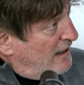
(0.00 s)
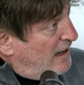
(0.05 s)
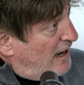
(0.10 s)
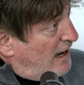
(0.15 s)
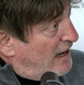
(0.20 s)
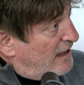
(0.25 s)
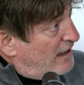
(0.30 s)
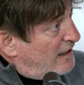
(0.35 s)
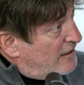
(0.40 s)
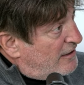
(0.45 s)

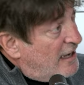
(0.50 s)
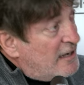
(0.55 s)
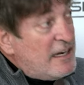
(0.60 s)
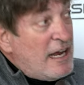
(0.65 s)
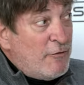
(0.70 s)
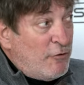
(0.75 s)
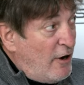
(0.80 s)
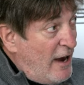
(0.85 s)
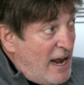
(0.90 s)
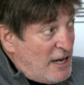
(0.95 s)
Really? And they
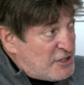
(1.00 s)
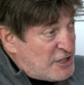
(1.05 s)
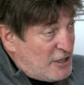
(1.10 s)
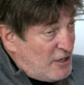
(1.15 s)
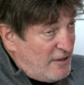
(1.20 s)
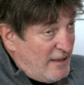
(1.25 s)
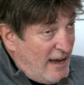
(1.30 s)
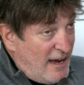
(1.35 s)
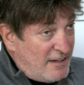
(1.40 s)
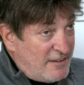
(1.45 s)
never ask
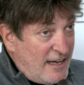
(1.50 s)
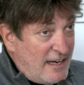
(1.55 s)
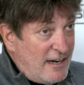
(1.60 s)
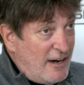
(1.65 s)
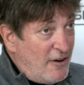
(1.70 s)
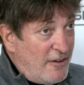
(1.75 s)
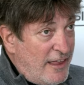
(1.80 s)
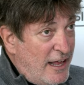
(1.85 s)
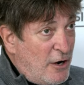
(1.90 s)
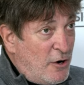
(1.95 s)
you that. They
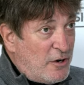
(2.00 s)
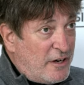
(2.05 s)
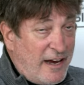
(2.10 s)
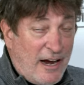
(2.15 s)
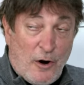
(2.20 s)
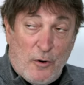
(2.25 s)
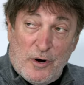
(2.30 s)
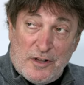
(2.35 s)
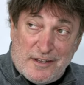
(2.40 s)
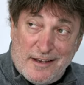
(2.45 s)
don't
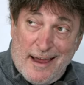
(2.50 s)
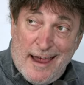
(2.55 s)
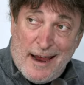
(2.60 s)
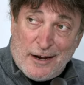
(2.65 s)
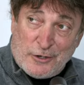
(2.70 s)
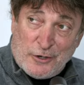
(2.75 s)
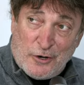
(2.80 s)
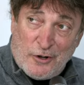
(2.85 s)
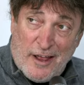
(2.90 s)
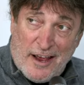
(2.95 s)
care what the
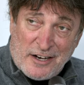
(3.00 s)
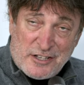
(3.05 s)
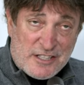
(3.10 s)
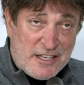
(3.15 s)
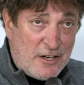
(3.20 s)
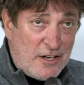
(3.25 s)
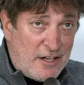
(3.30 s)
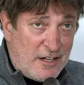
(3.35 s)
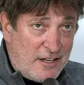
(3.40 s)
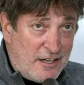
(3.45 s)
actor likes.
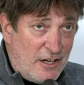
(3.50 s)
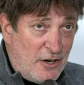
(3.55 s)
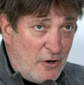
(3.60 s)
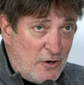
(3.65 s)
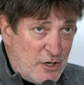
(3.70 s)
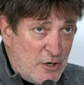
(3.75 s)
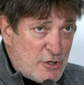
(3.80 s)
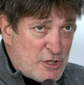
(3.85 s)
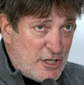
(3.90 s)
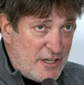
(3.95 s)
They, you know,
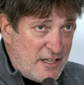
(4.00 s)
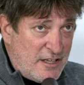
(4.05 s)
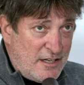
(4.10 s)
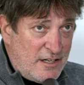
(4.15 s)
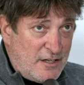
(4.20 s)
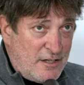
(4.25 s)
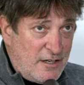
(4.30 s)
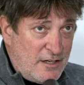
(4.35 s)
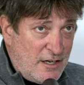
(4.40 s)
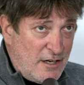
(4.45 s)
usually
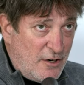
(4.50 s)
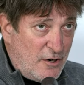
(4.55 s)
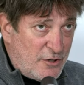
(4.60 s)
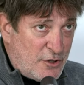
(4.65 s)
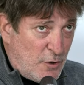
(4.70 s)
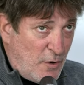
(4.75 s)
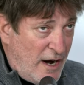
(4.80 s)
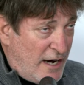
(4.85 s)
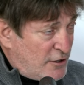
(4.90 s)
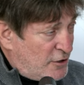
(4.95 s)
the
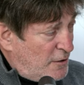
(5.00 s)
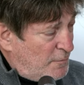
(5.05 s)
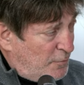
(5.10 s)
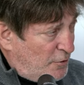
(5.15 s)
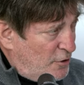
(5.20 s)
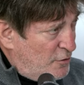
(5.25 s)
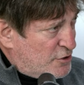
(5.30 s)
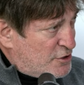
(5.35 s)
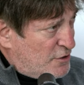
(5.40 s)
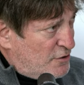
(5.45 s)
director,
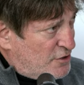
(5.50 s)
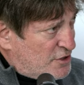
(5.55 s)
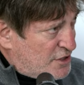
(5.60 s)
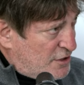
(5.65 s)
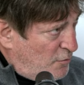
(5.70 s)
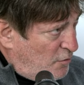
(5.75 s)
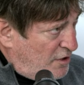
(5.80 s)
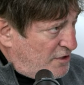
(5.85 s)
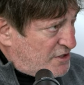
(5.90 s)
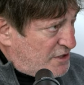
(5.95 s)
producers,
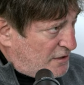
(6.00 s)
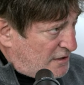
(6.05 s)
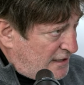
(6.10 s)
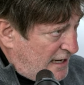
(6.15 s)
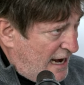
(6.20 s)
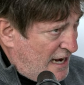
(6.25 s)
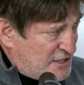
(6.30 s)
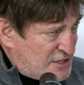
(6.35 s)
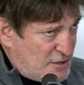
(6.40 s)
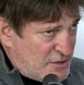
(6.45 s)
the ones that
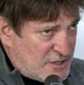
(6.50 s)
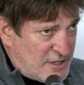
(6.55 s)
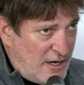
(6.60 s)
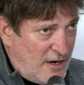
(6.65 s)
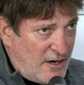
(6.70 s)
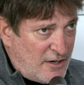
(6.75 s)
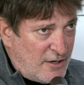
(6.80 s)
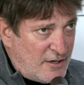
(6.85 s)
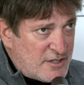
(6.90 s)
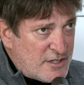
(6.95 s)
cast those
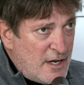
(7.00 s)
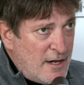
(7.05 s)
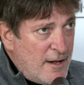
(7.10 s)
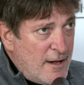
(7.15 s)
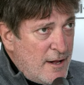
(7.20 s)
characters.